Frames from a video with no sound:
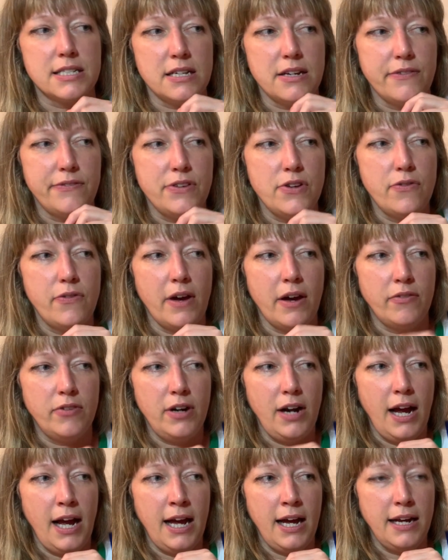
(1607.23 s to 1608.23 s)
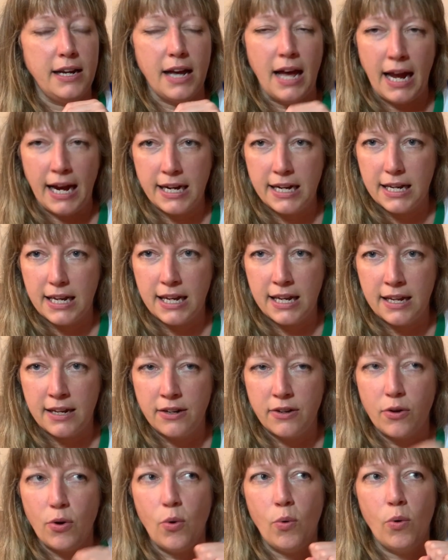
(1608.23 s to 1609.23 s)
if you've ever had a
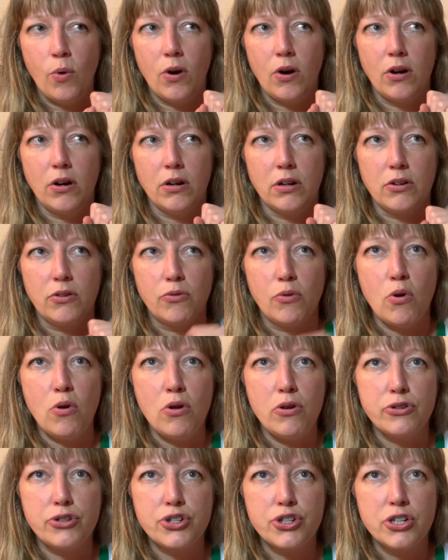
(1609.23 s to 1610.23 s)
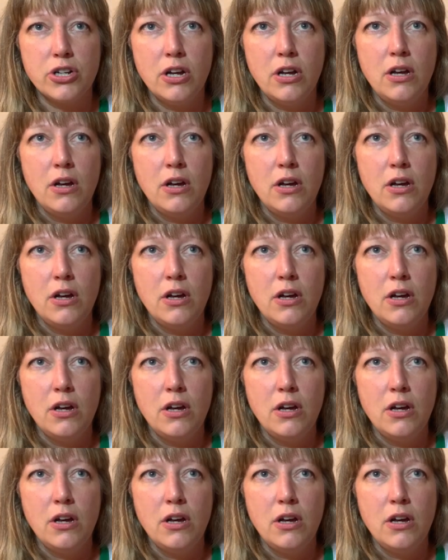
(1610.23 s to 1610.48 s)
Heineken or a Grolsch,